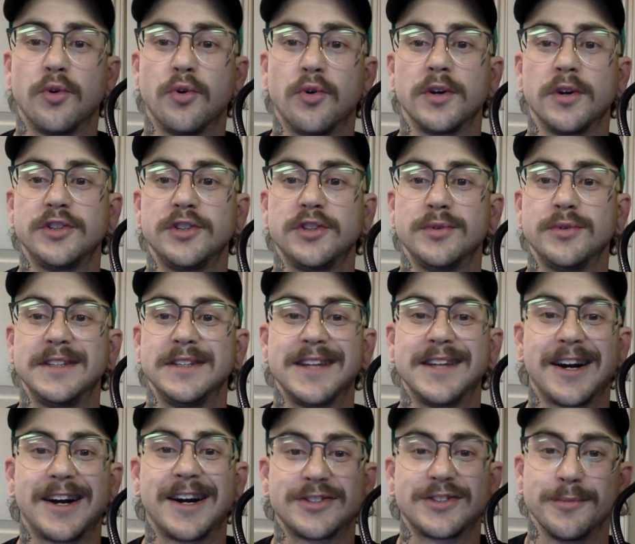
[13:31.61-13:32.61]
according to a
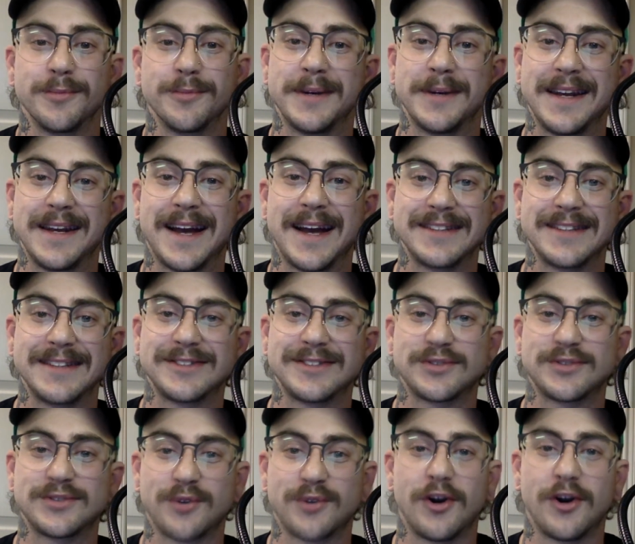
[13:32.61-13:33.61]
doctor, but not
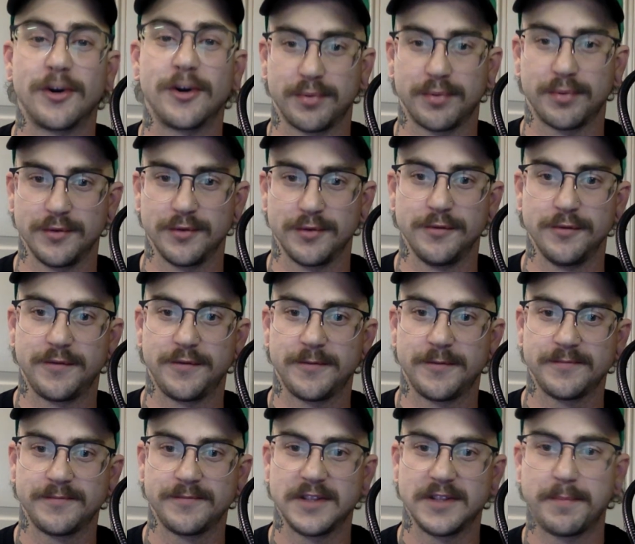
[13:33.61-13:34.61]
strong proof.